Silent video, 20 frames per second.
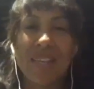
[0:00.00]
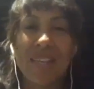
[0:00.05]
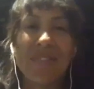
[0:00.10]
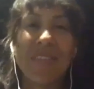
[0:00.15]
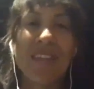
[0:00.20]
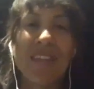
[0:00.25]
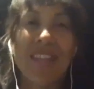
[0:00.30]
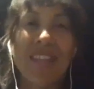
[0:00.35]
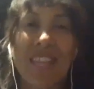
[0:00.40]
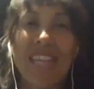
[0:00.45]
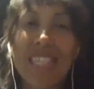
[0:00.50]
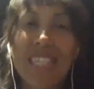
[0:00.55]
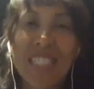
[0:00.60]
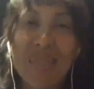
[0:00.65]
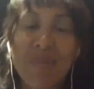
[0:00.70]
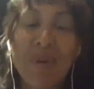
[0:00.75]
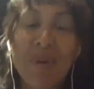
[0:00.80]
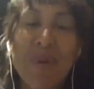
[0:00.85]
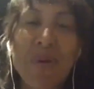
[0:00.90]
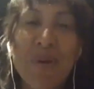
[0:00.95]
Thanks,
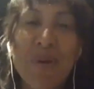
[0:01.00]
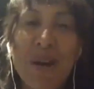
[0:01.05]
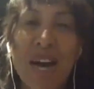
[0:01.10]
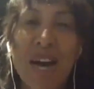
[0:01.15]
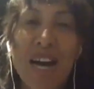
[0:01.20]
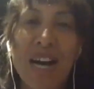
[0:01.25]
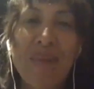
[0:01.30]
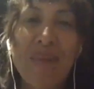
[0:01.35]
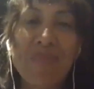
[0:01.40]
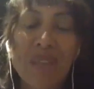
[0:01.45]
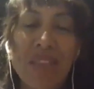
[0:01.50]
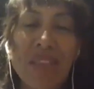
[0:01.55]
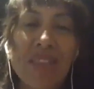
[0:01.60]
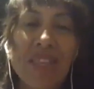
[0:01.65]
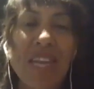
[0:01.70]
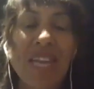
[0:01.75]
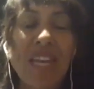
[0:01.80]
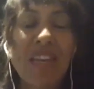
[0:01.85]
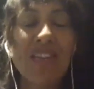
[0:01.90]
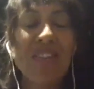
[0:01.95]
Paul.
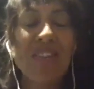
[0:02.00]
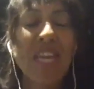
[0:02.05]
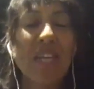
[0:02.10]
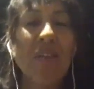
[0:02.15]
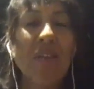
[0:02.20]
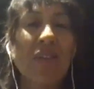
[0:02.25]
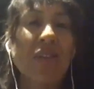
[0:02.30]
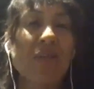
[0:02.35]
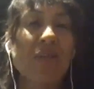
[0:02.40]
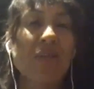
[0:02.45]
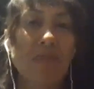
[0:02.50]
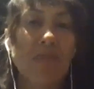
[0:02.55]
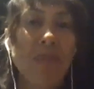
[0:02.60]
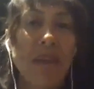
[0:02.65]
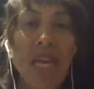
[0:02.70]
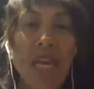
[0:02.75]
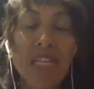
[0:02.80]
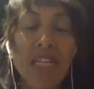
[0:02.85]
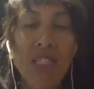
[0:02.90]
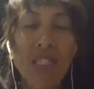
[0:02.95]
And yeah, thank you,
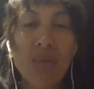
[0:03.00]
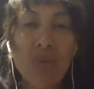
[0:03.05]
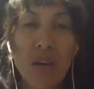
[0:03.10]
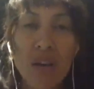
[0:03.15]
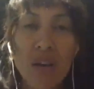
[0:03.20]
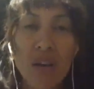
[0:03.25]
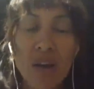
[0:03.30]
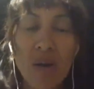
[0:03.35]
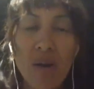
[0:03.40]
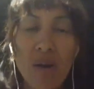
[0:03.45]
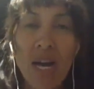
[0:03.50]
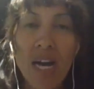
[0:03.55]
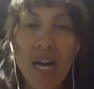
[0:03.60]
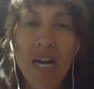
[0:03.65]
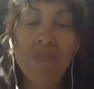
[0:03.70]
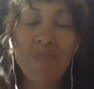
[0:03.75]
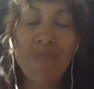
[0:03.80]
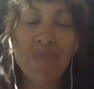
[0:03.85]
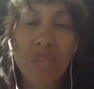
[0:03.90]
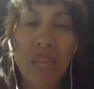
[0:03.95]
Matt, as well.
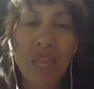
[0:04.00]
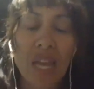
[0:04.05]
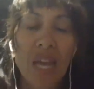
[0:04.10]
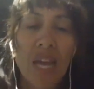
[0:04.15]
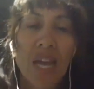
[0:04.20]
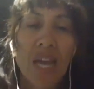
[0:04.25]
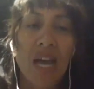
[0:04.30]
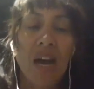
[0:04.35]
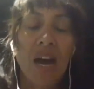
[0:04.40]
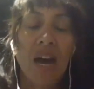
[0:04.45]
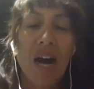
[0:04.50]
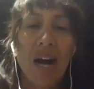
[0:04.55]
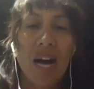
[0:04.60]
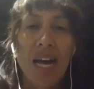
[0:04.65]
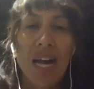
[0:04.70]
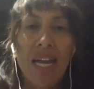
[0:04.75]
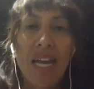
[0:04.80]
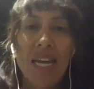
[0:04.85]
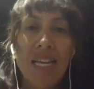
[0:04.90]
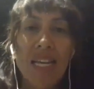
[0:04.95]

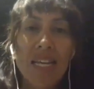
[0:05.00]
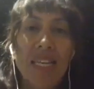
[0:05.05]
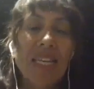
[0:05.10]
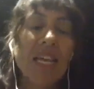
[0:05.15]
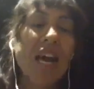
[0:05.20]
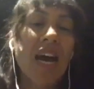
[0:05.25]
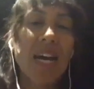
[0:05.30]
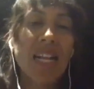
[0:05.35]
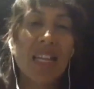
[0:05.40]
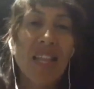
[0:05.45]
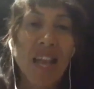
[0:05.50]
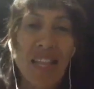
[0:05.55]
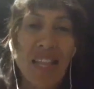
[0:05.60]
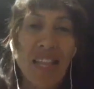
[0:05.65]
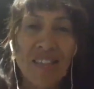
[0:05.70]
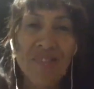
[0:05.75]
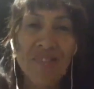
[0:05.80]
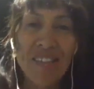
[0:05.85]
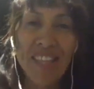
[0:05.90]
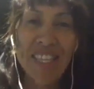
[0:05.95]
I
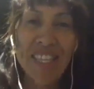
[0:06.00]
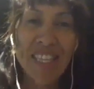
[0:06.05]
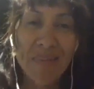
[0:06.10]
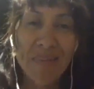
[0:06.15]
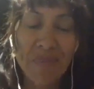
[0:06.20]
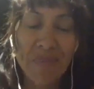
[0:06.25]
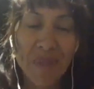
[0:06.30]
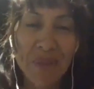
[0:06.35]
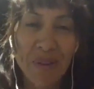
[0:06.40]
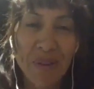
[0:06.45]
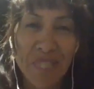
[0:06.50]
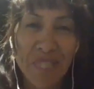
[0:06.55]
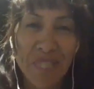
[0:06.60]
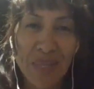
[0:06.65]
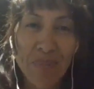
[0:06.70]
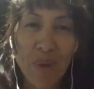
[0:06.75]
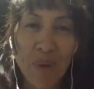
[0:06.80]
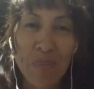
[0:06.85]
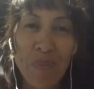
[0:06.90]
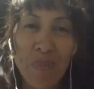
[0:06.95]
like the fact that I put you on the
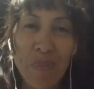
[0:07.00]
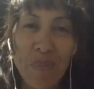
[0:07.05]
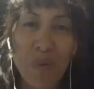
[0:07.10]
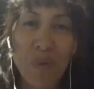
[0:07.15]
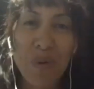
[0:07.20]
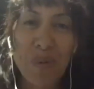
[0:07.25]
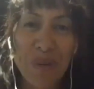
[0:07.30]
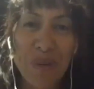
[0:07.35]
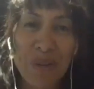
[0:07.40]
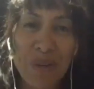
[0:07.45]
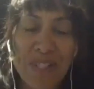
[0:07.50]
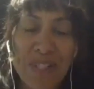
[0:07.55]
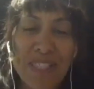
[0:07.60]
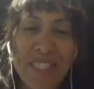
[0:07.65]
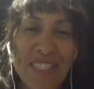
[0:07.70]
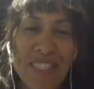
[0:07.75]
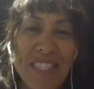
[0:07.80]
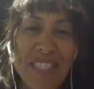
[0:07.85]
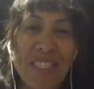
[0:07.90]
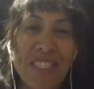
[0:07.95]
spot, Paul,
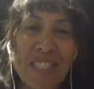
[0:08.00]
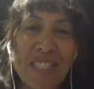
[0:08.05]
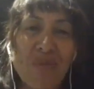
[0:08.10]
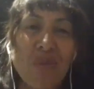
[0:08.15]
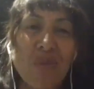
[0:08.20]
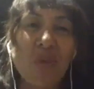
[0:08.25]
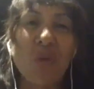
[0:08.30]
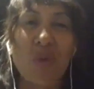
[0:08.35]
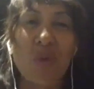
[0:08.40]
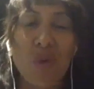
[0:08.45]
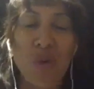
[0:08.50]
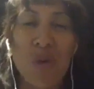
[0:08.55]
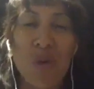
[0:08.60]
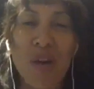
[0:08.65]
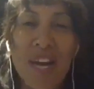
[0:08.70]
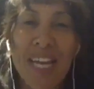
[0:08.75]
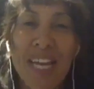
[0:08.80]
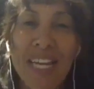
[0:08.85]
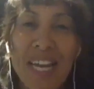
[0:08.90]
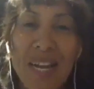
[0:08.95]
because it's raw,
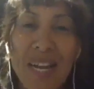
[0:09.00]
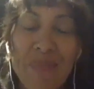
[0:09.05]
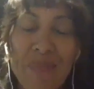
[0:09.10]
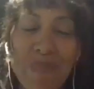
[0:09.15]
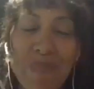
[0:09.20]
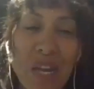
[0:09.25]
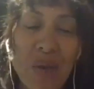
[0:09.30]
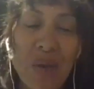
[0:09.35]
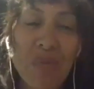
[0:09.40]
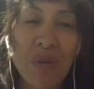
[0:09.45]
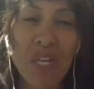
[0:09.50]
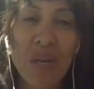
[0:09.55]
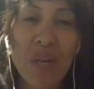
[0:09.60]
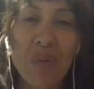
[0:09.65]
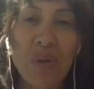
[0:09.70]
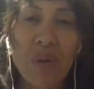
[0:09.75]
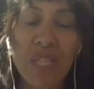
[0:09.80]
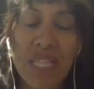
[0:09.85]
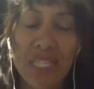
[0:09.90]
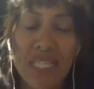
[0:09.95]
and I really
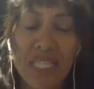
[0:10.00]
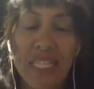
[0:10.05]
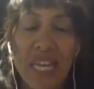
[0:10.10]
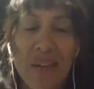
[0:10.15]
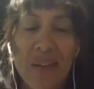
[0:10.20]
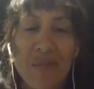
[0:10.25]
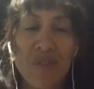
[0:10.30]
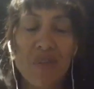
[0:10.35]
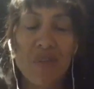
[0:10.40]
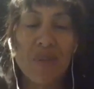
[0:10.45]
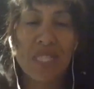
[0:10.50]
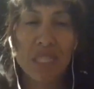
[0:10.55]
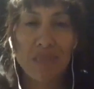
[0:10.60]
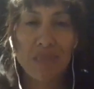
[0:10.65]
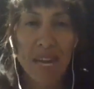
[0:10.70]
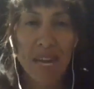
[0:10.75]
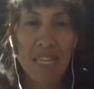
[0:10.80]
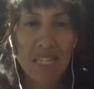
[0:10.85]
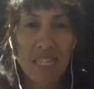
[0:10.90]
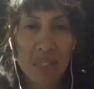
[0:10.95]
wanted to come from a
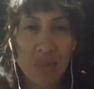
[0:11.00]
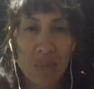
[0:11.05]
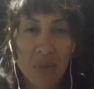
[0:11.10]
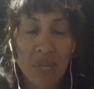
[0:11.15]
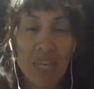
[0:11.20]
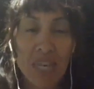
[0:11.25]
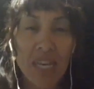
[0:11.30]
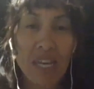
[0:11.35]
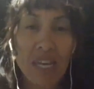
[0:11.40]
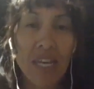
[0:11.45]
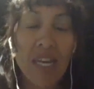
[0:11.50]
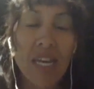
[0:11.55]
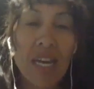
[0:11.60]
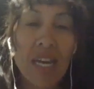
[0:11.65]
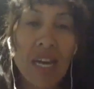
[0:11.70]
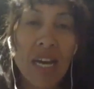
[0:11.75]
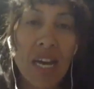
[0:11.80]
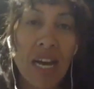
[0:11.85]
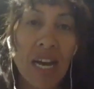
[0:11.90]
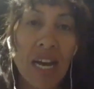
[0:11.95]
space where
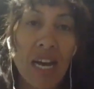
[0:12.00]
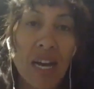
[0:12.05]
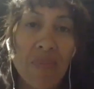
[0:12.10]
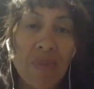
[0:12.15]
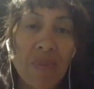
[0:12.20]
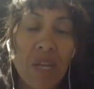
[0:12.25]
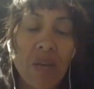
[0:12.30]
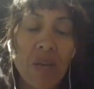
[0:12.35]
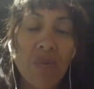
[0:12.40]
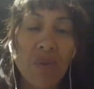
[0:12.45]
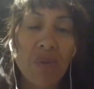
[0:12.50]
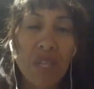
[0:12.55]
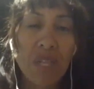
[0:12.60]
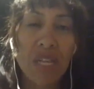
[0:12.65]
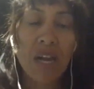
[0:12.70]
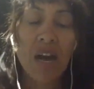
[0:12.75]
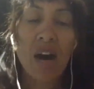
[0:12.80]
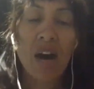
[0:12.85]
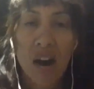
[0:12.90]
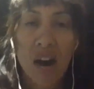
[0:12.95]
it really
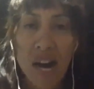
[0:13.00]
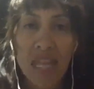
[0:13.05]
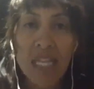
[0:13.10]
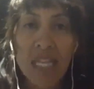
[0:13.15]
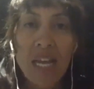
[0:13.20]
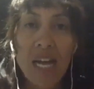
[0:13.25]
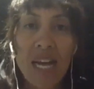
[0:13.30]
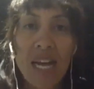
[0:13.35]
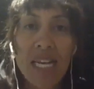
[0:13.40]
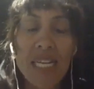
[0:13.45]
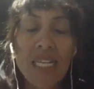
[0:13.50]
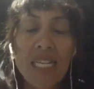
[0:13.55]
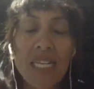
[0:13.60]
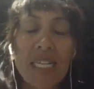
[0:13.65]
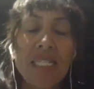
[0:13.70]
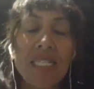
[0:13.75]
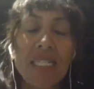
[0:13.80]
highlighted